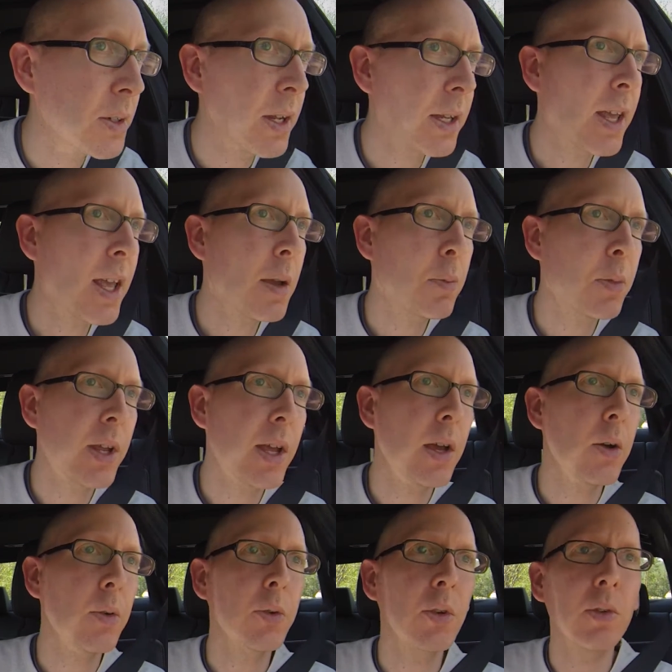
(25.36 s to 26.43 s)
is I came
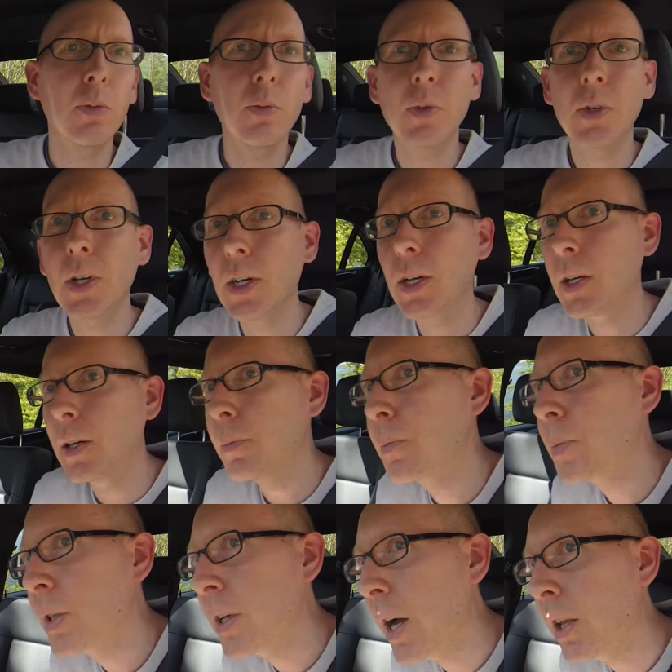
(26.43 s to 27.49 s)
down
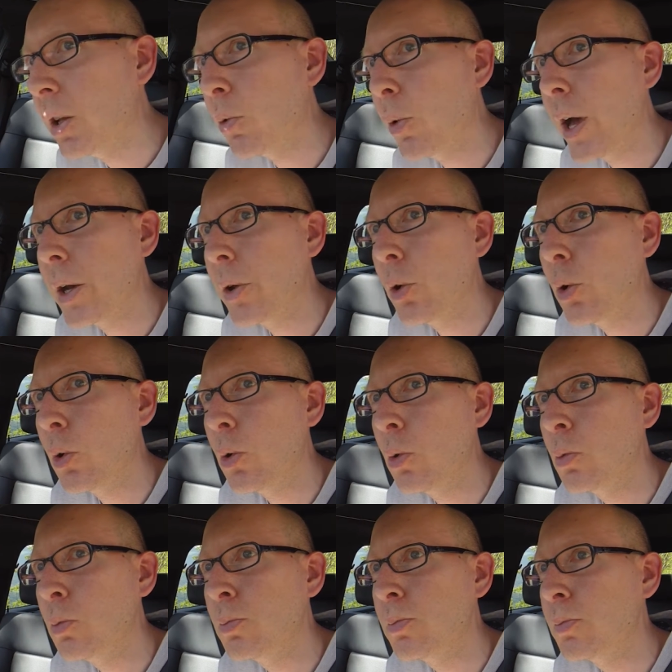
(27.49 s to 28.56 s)

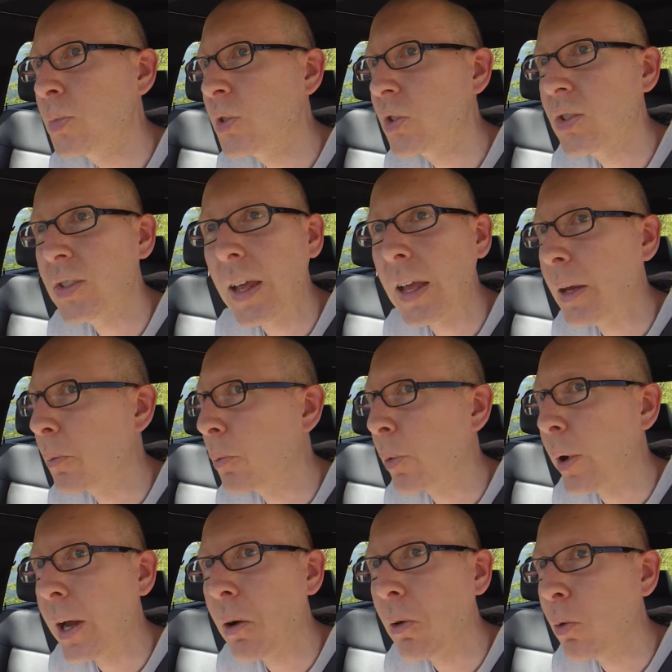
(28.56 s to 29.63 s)
Colorado State
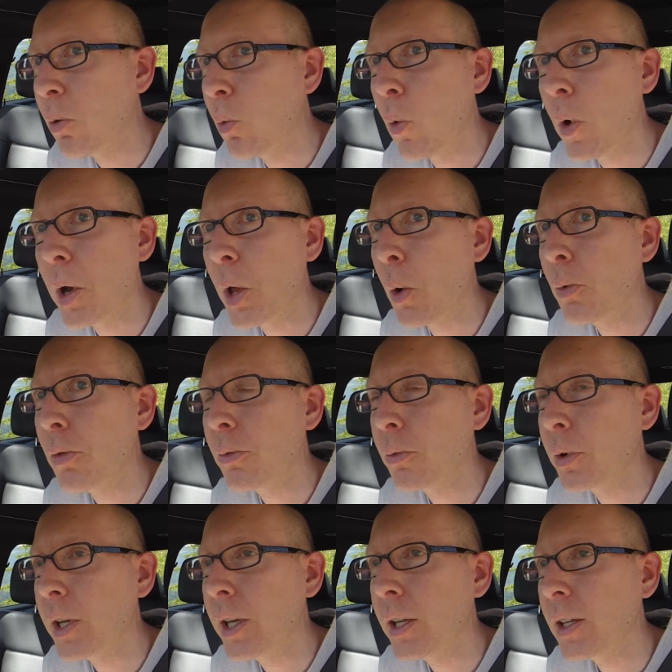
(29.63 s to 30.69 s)
Route
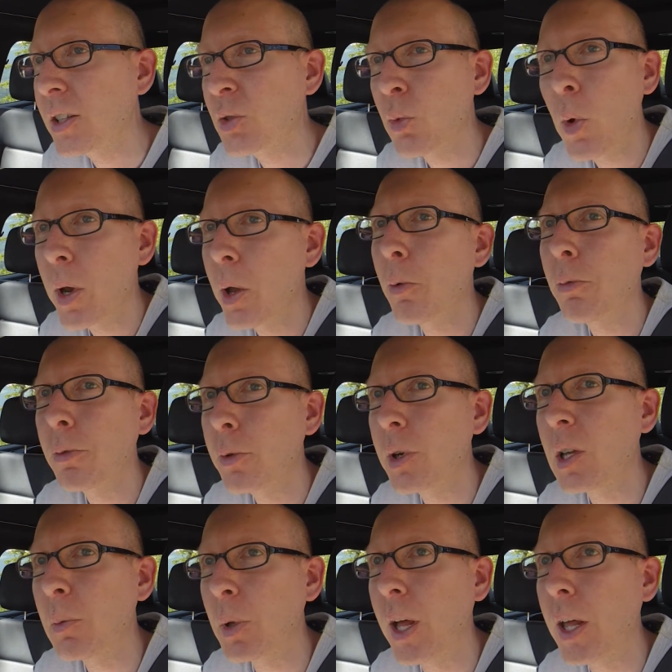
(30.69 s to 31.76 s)
103. It's
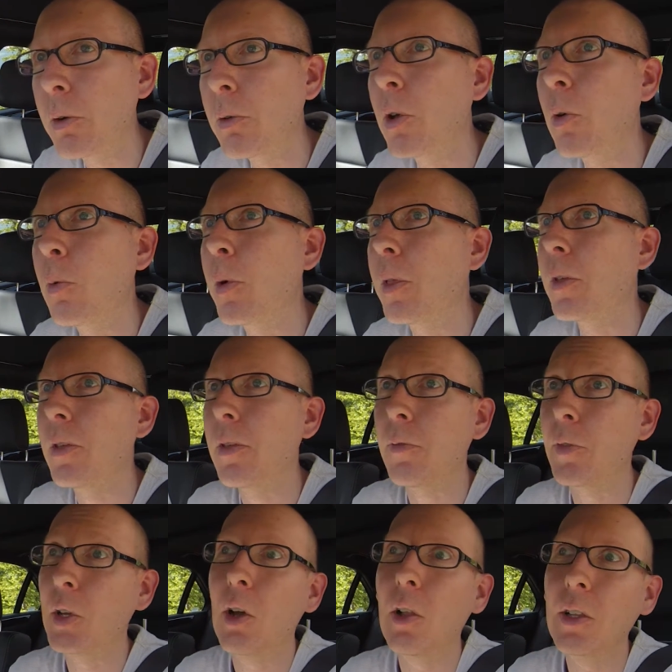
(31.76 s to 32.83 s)
103, but I don't know if
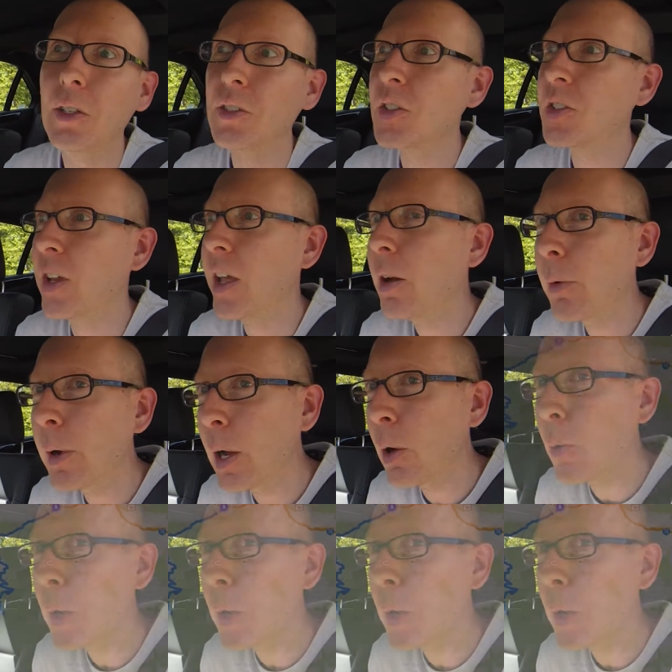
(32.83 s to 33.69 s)
you call it State Route